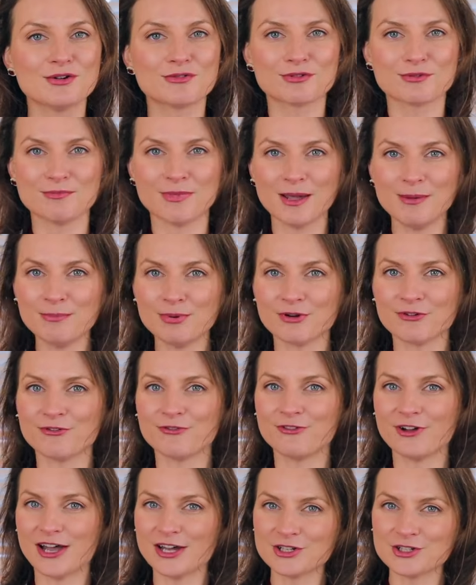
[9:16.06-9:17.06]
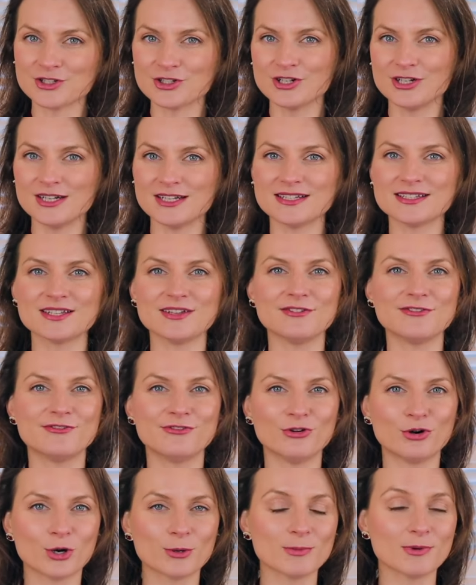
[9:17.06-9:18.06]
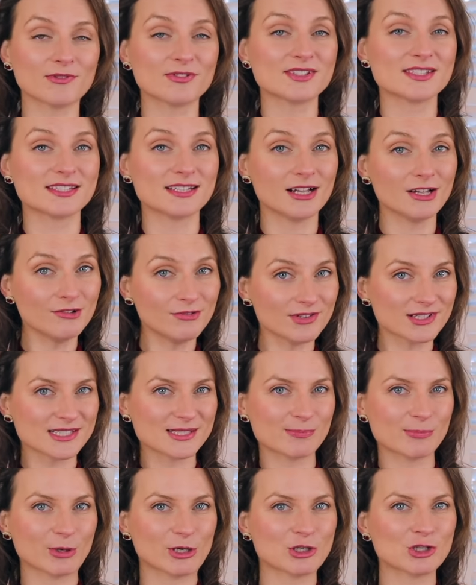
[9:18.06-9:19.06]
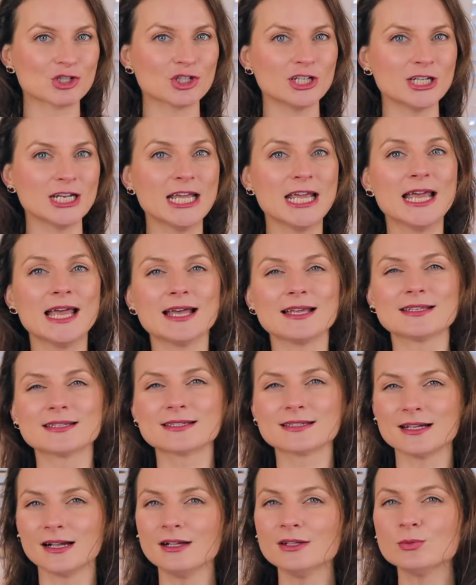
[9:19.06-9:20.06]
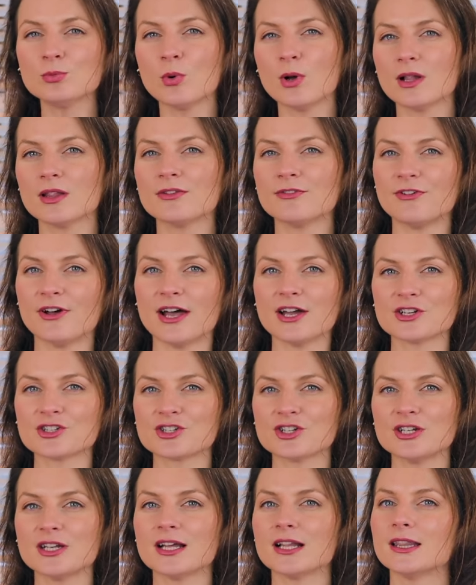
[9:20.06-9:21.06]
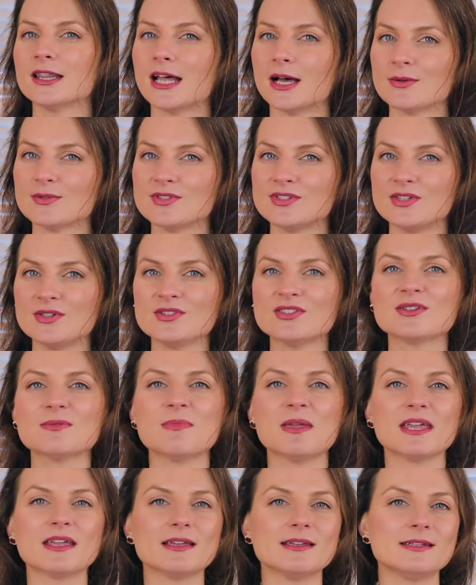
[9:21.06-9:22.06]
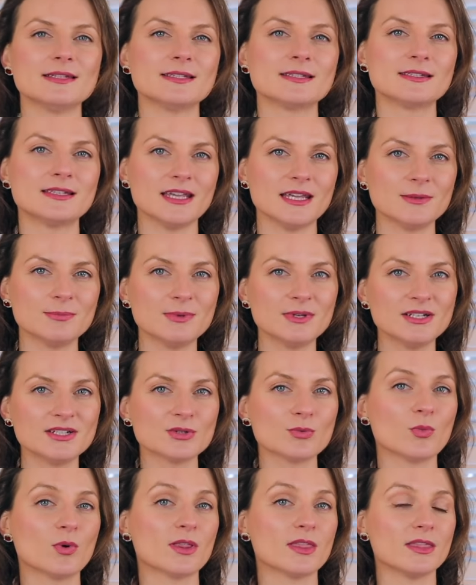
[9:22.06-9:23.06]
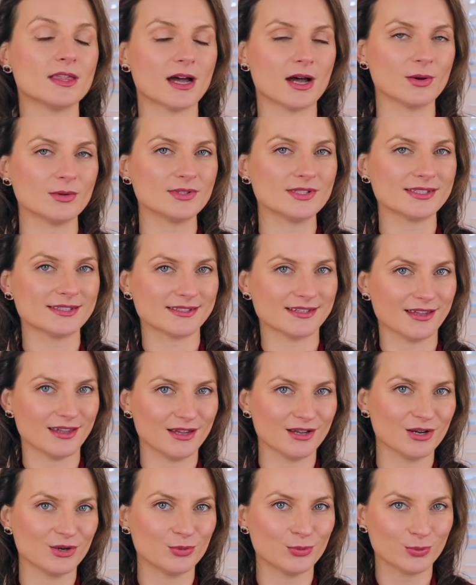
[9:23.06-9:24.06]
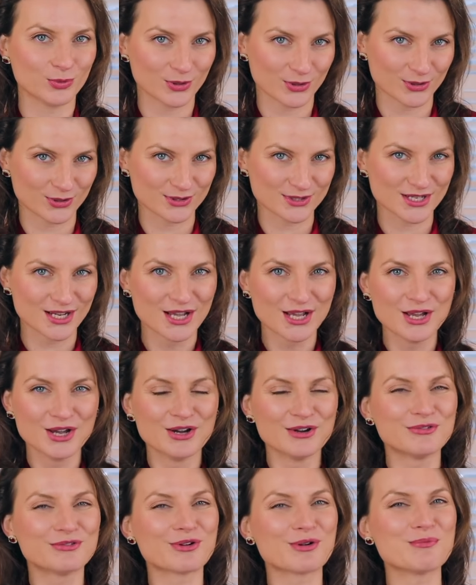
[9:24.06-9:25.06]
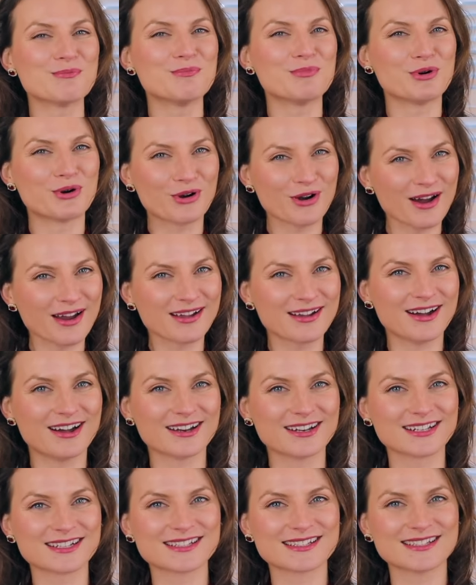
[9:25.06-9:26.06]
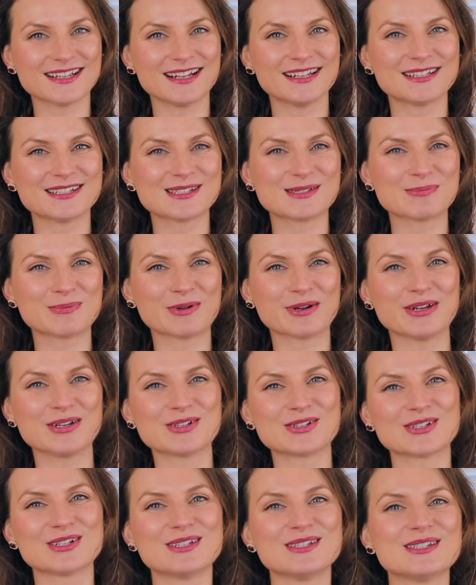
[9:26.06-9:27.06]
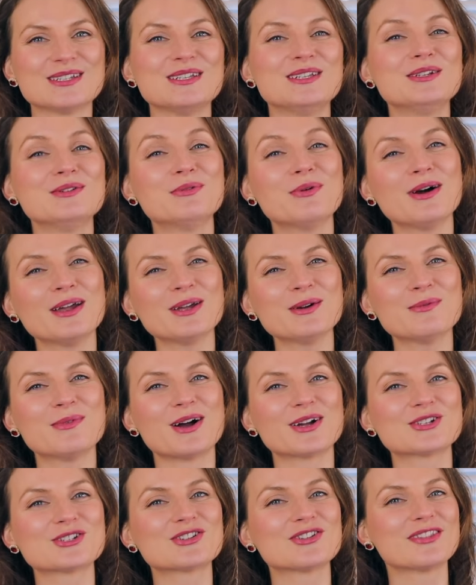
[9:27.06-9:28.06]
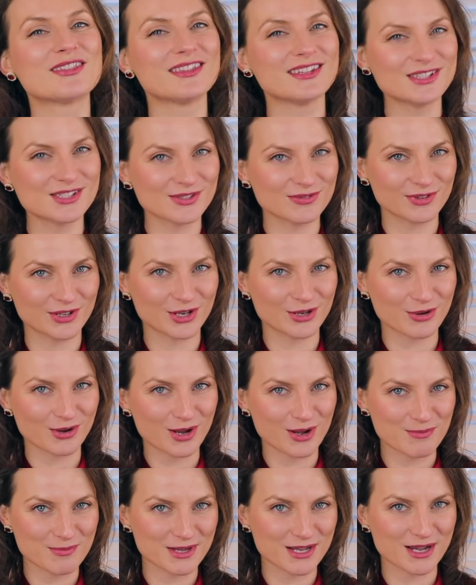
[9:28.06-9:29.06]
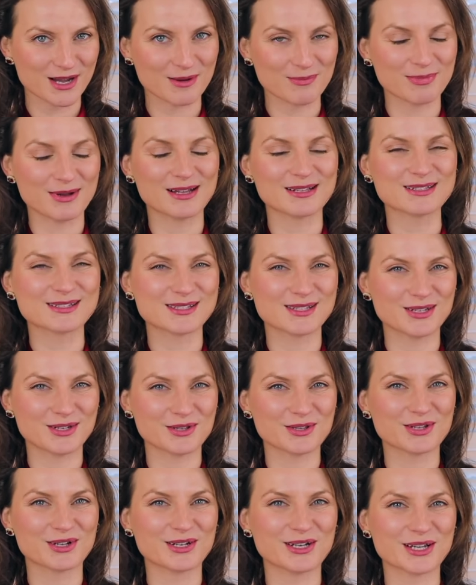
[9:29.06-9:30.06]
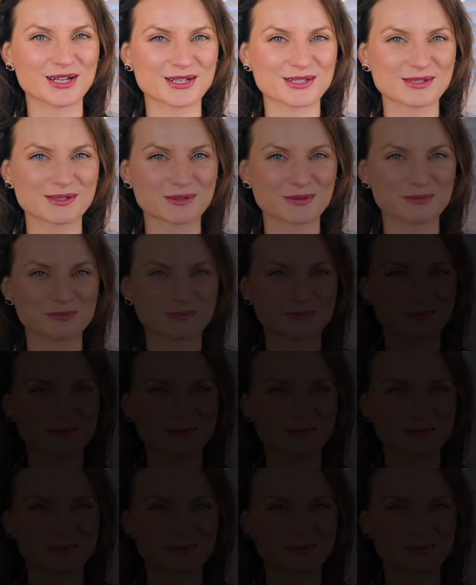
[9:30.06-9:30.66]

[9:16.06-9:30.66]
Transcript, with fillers: Remember, fashion is a form of self-expression and stealth wealth, fashion allows you to make a statement without saying a word. For more iconic iconic style inspirations, you want to watch this video coming up. I'll see you there next.